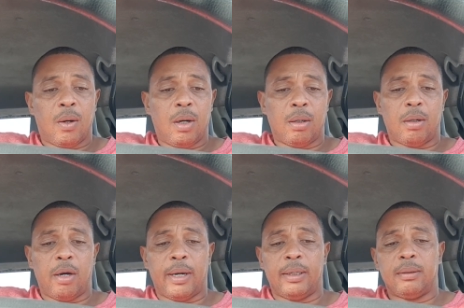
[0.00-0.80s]
Oh,
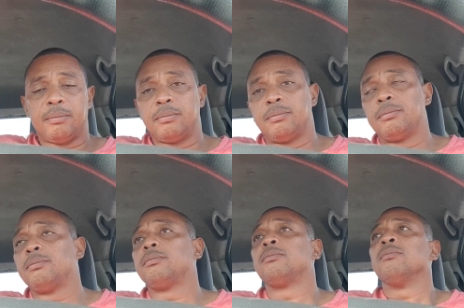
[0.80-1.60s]
alright.
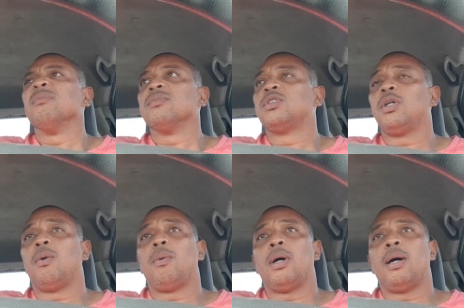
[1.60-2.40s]

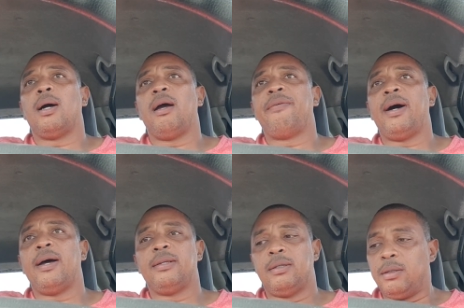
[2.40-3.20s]
So I've
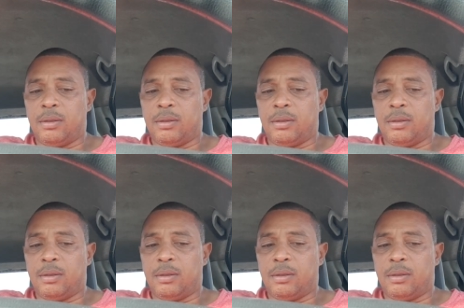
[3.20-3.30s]
had